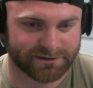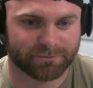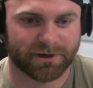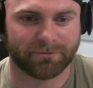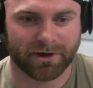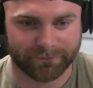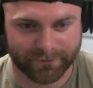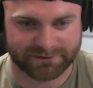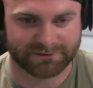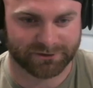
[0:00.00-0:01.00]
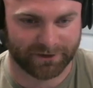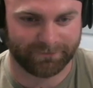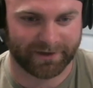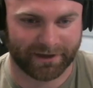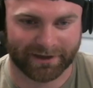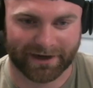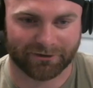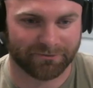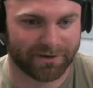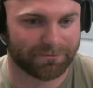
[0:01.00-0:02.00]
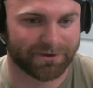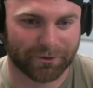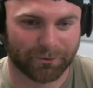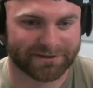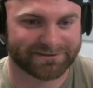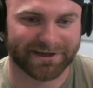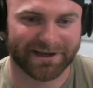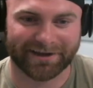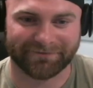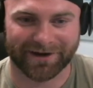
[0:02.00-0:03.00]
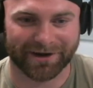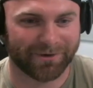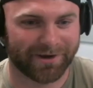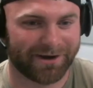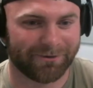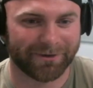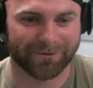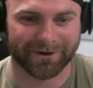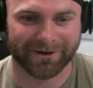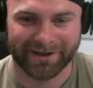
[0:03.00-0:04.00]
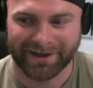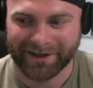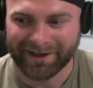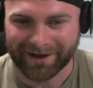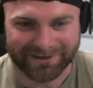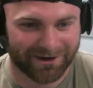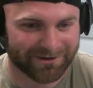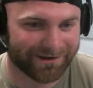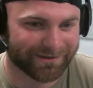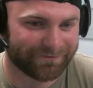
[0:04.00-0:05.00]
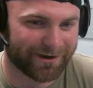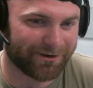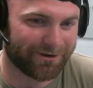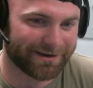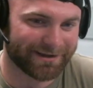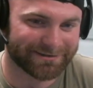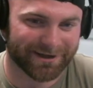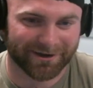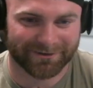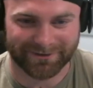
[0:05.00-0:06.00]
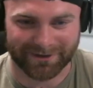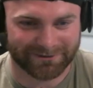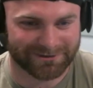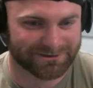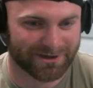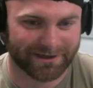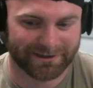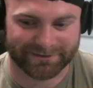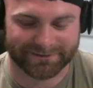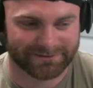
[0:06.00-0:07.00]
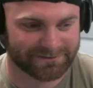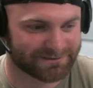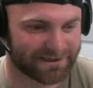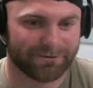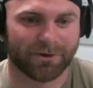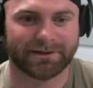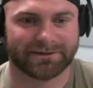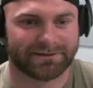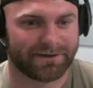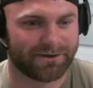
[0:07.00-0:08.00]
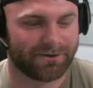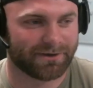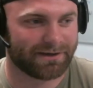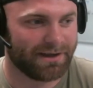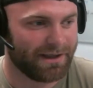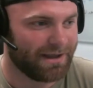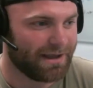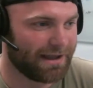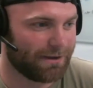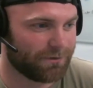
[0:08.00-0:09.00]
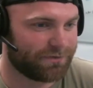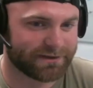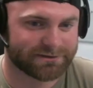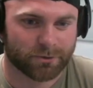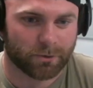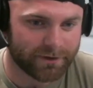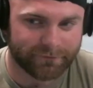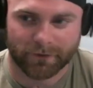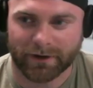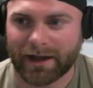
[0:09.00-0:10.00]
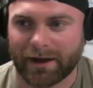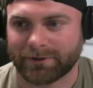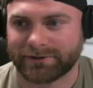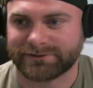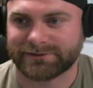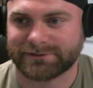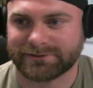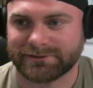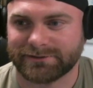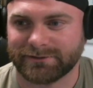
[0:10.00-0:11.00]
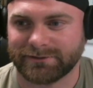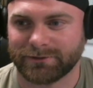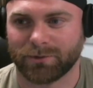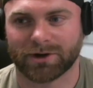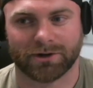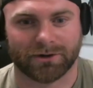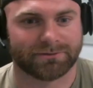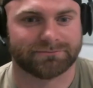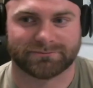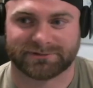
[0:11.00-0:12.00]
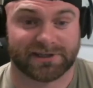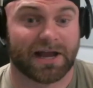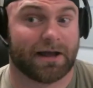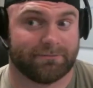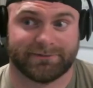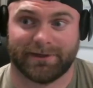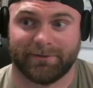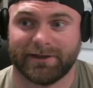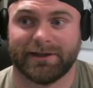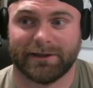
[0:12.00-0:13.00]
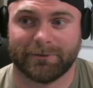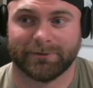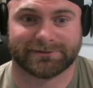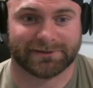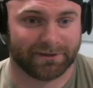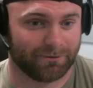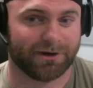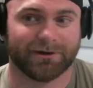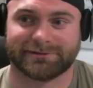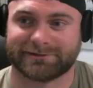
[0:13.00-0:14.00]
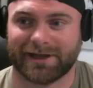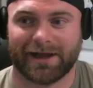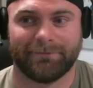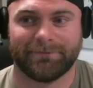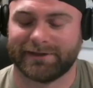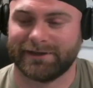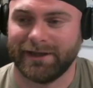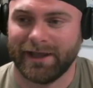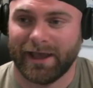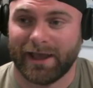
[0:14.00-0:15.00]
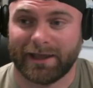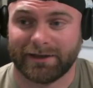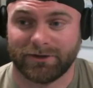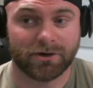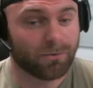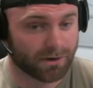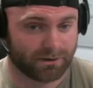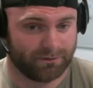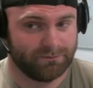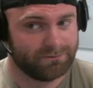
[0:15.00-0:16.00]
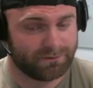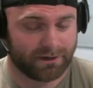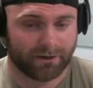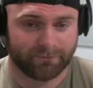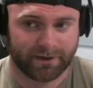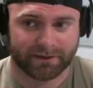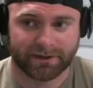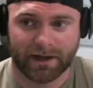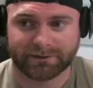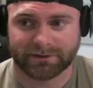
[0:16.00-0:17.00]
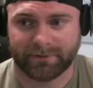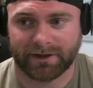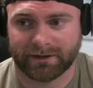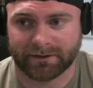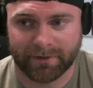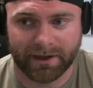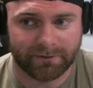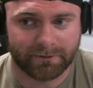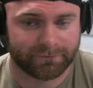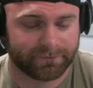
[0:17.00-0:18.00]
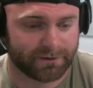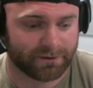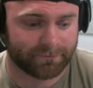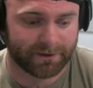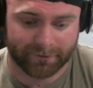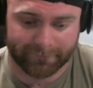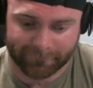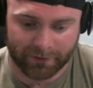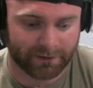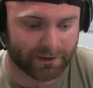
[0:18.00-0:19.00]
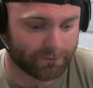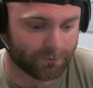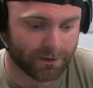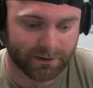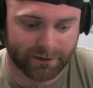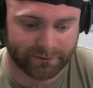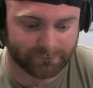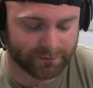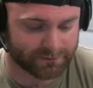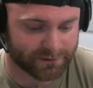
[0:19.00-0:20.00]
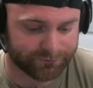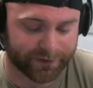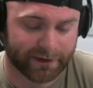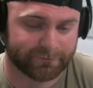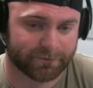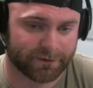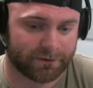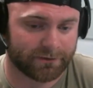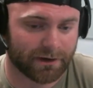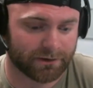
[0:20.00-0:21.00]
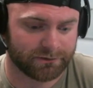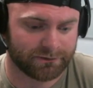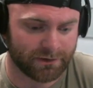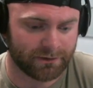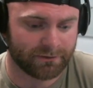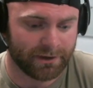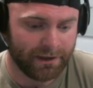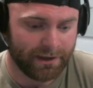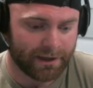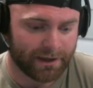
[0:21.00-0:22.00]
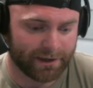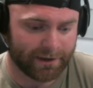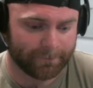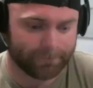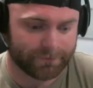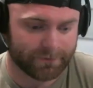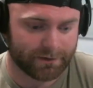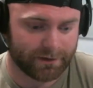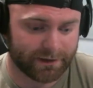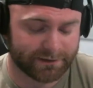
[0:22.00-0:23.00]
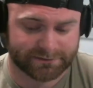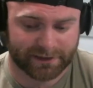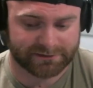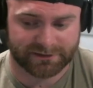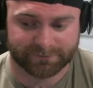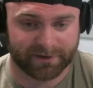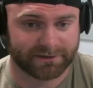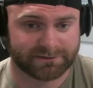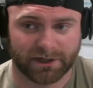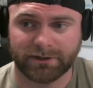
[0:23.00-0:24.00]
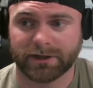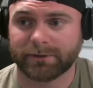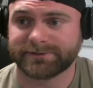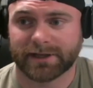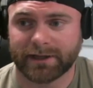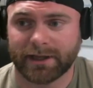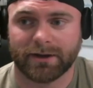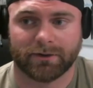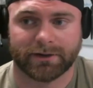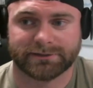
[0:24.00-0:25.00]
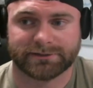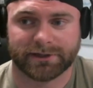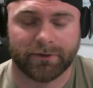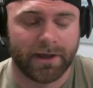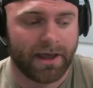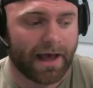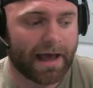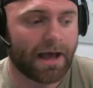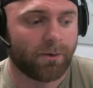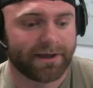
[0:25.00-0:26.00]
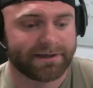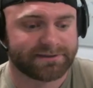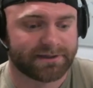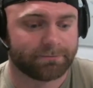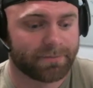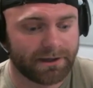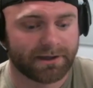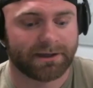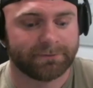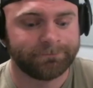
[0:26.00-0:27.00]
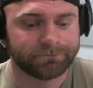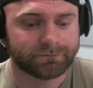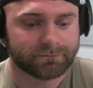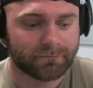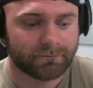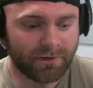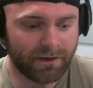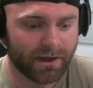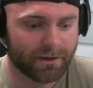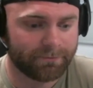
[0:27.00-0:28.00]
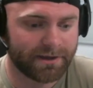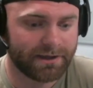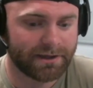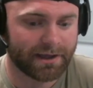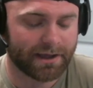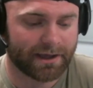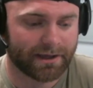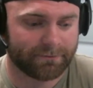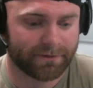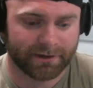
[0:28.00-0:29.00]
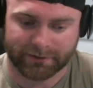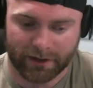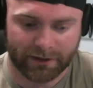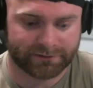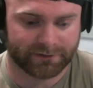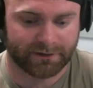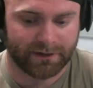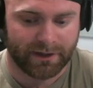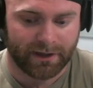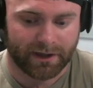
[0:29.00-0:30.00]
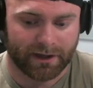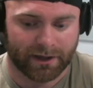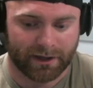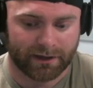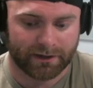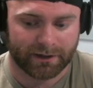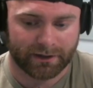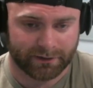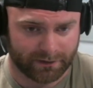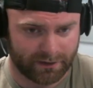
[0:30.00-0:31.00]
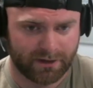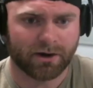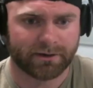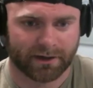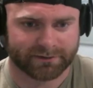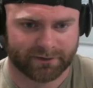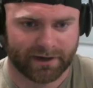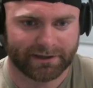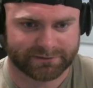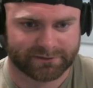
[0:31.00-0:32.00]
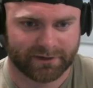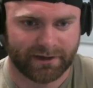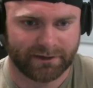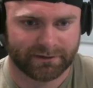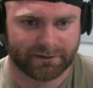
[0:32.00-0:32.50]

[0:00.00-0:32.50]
spring break mission trip. And I remember that Wednesday night very well. We were talking on the phone and talking, just trying to see what to do. And within 24 hours, the world stopped. I mean, it was the world stopped, and your world, being a doctor, being in the medical field, being a frontline worker, and we're so thankful for you and all you do, um, is has just been turned upside down. And so, how has it been being a doctor, an ER doctor, right? That's correct.